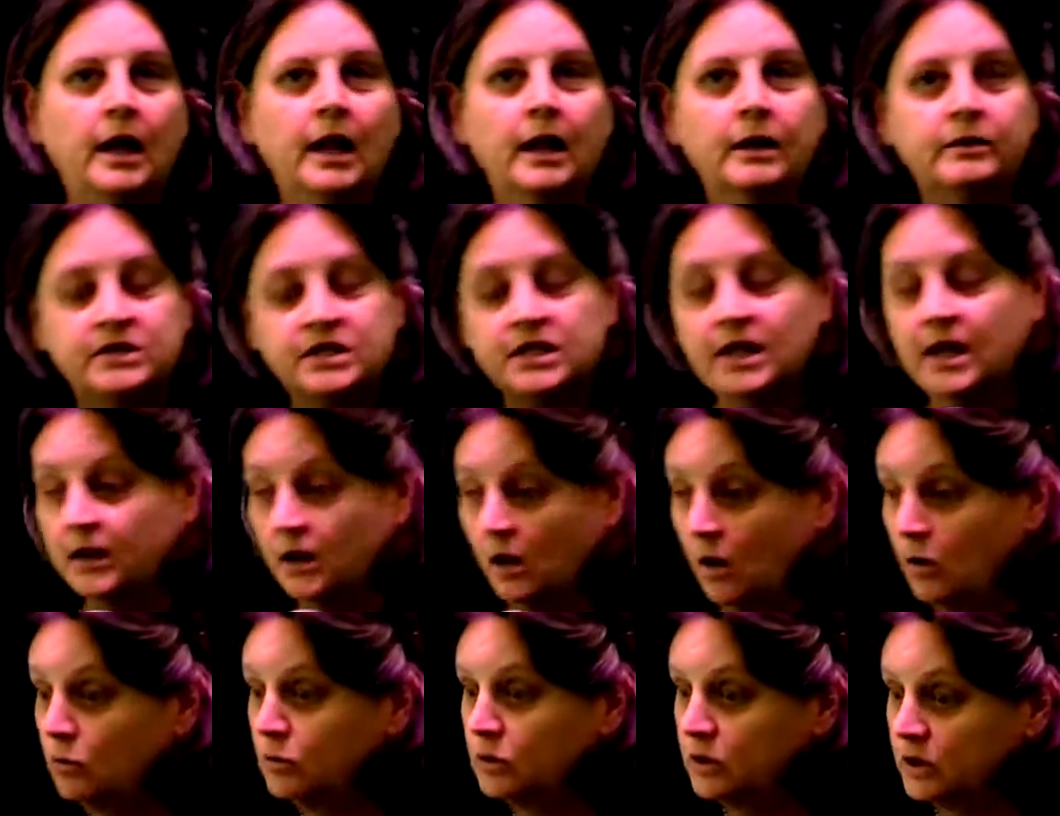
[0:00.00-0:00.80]
It's like,
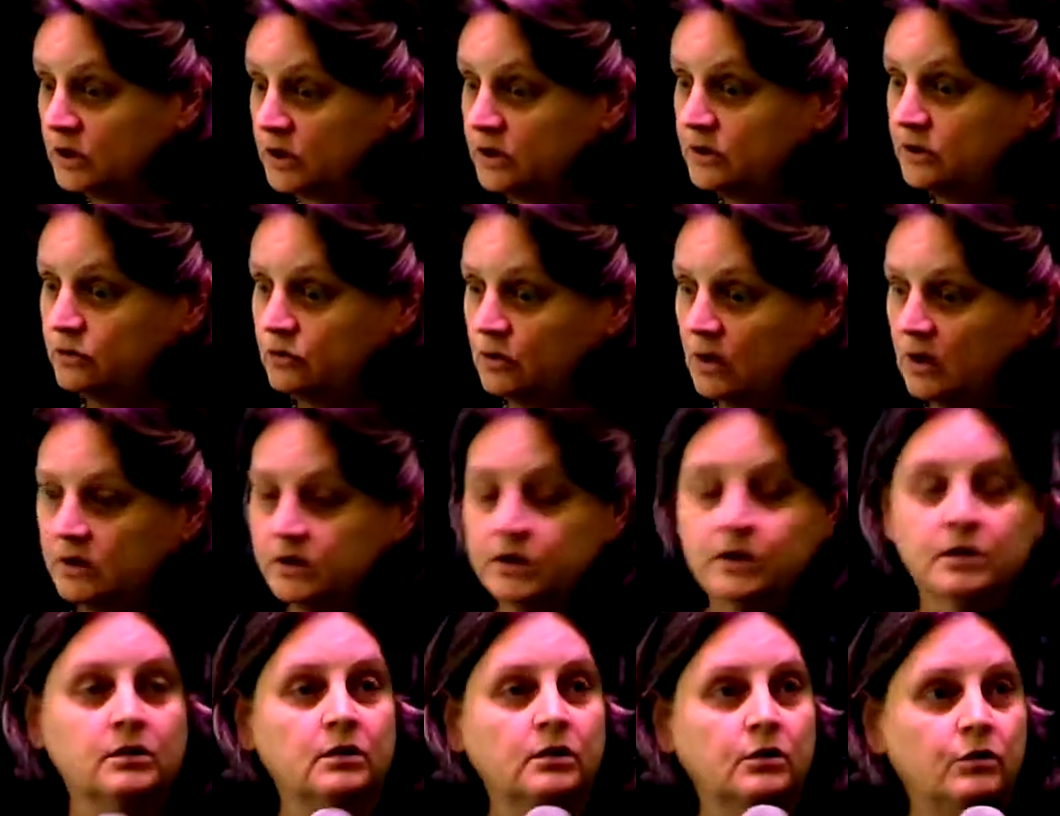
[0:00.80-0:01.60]
oh, look at the drug
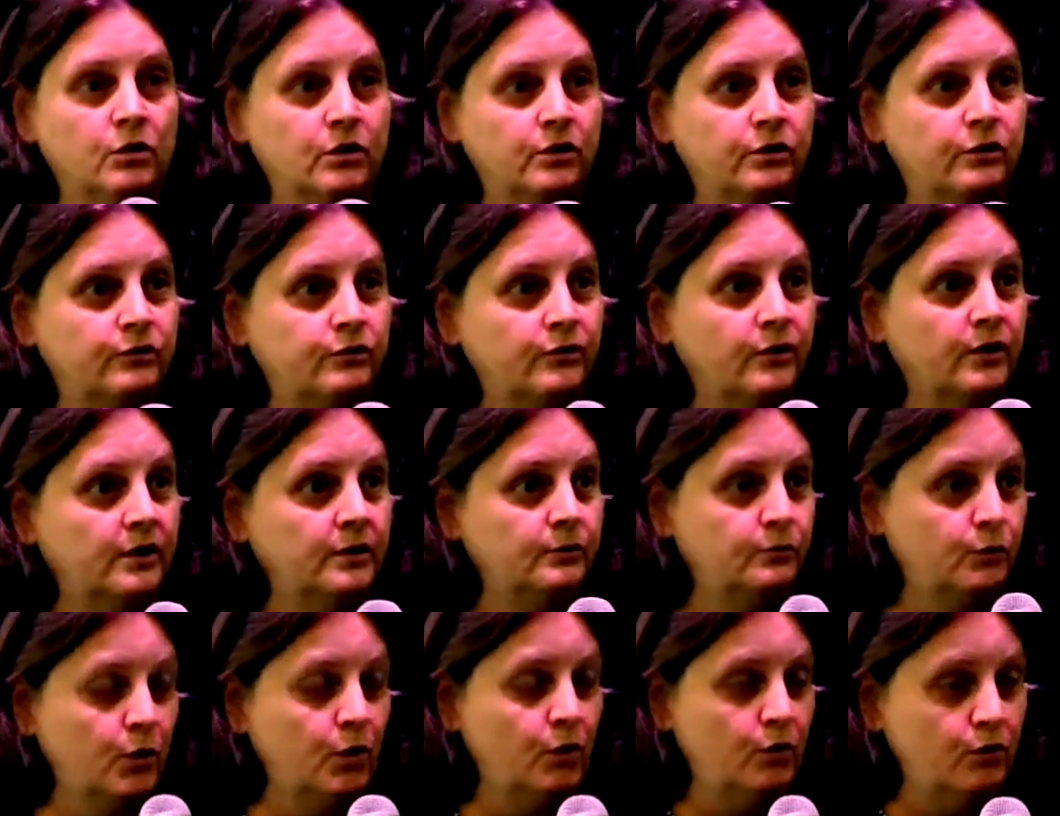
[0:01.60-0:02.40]
dealer on the
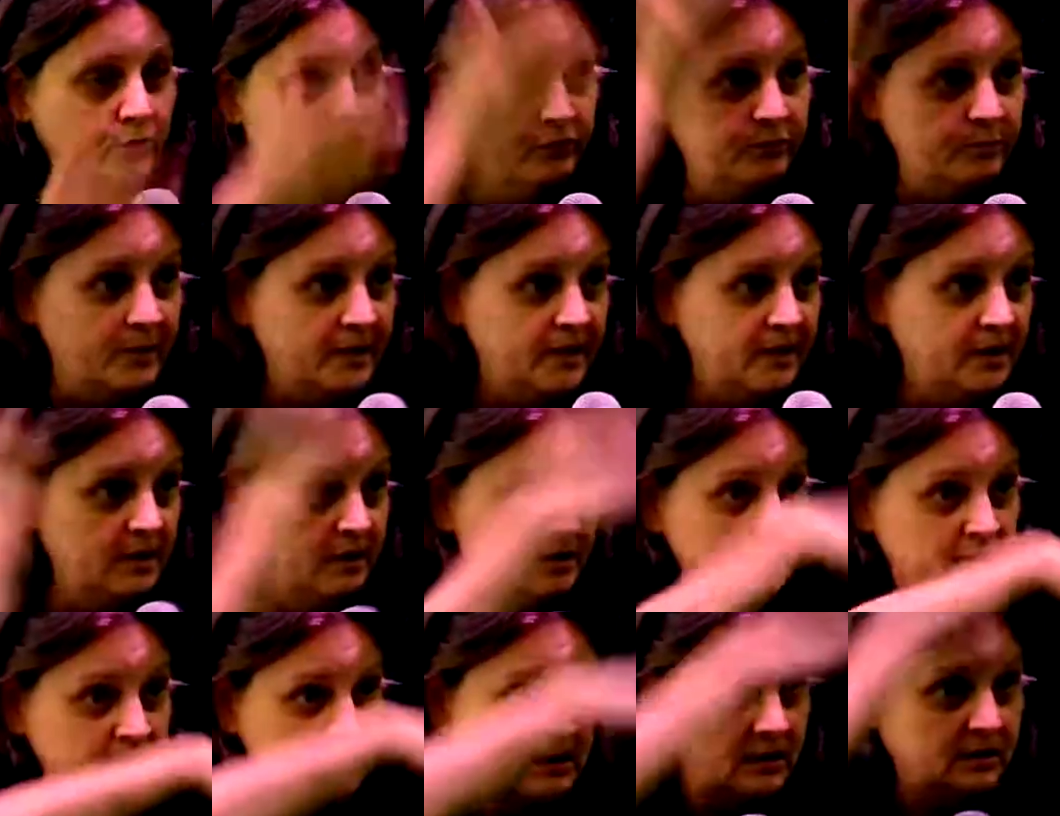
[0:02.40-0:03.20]
front row of my
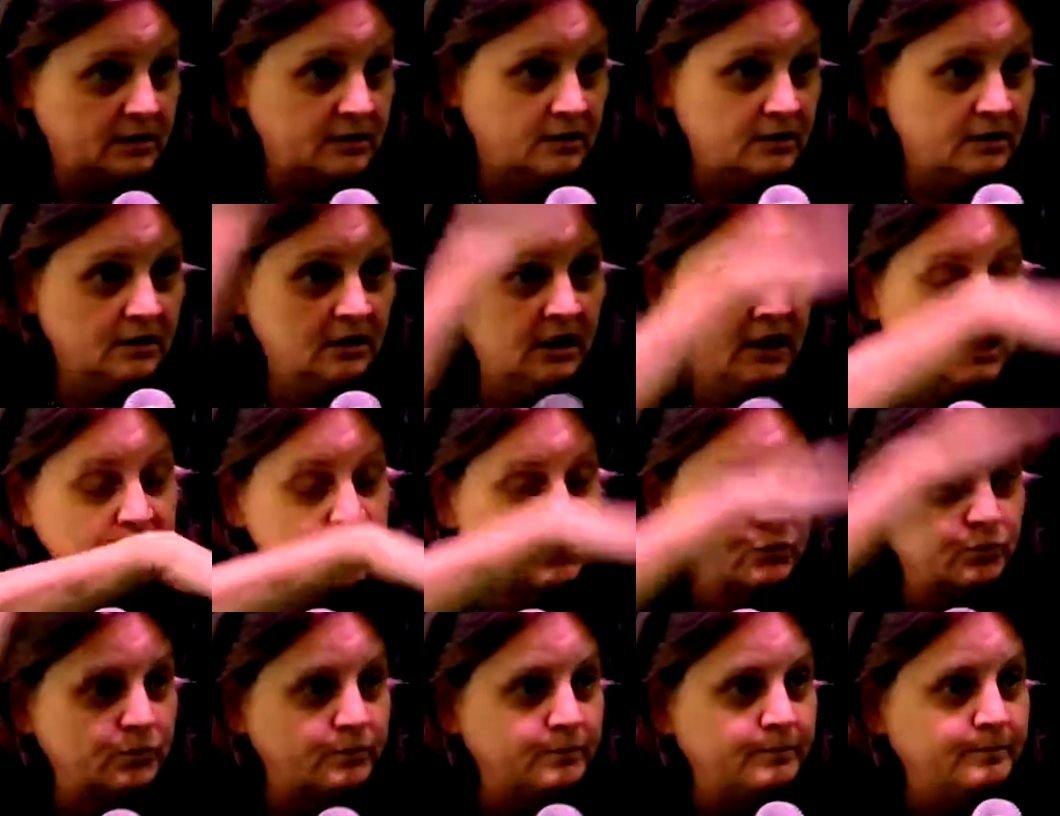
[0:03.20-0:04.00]

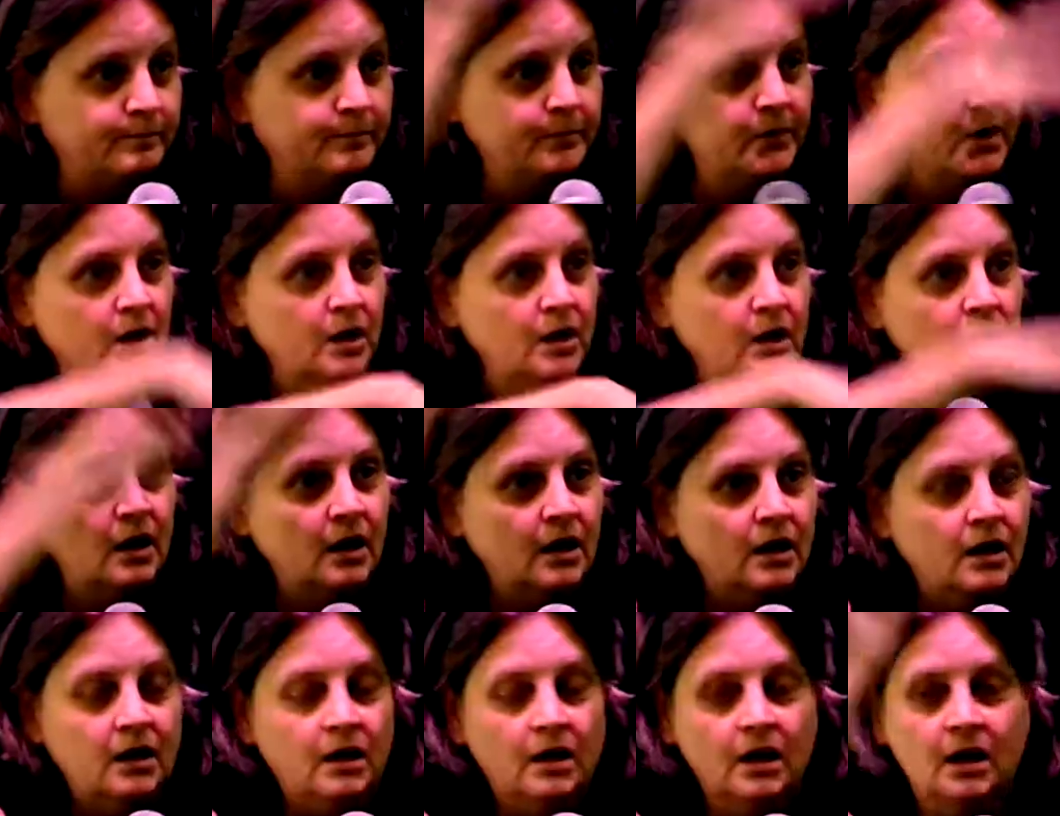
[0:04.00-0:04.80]
classroom,
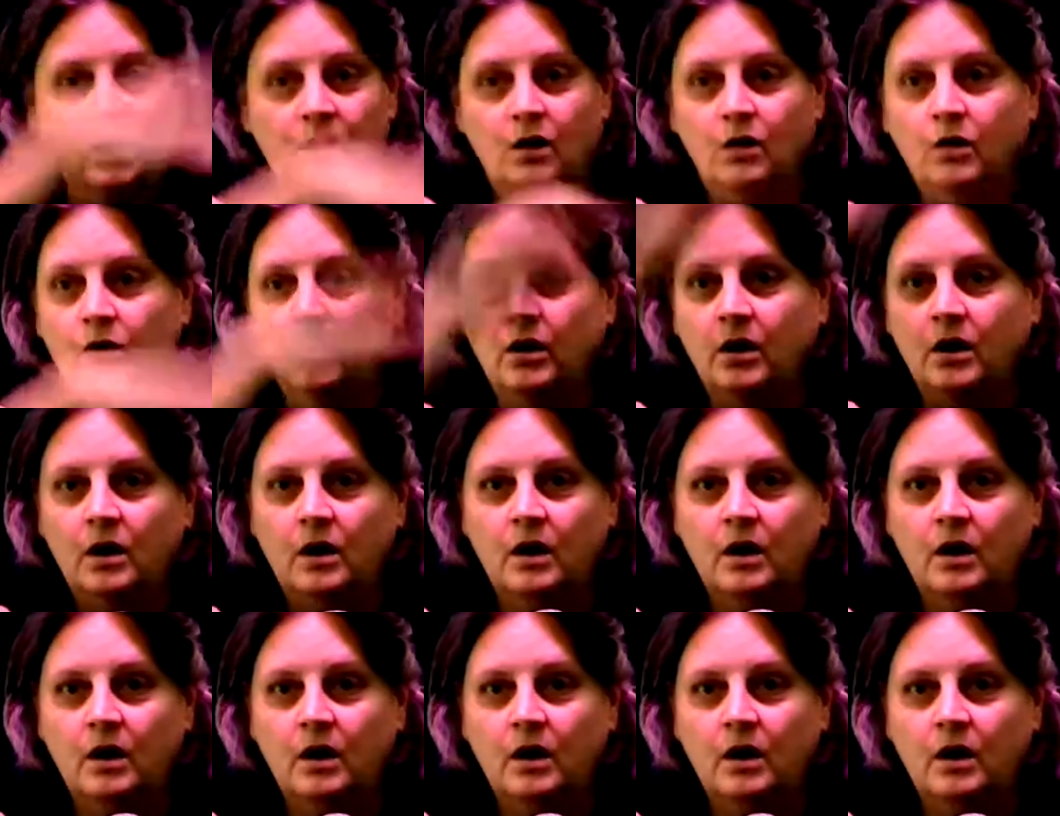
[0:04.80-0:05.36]
you know.